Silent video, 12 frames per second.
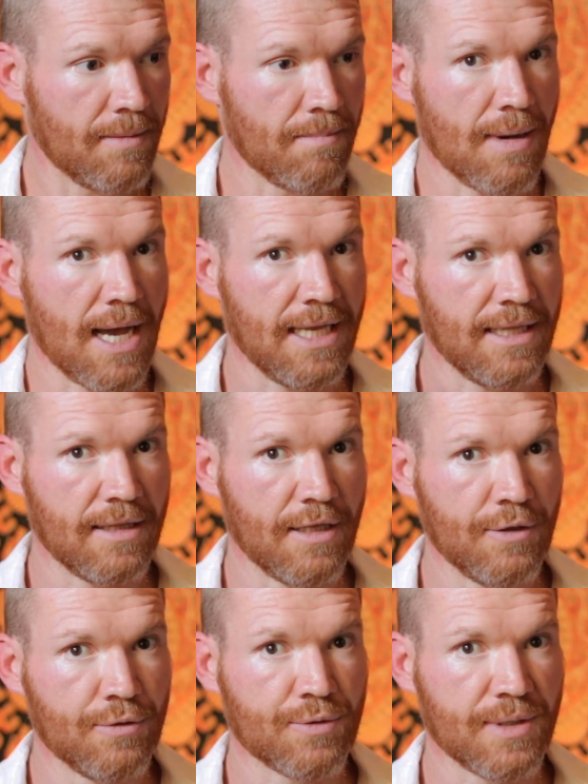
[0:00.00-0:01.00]
mine the
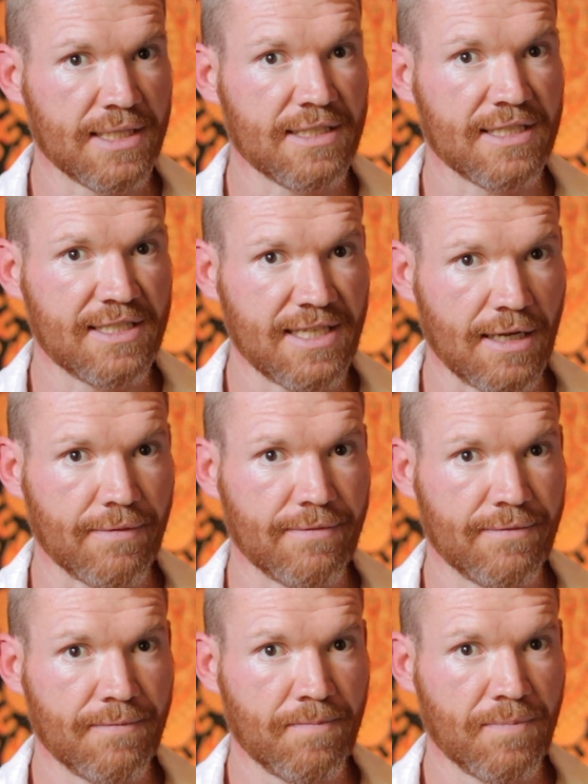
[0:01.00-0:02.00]
nutrients itself.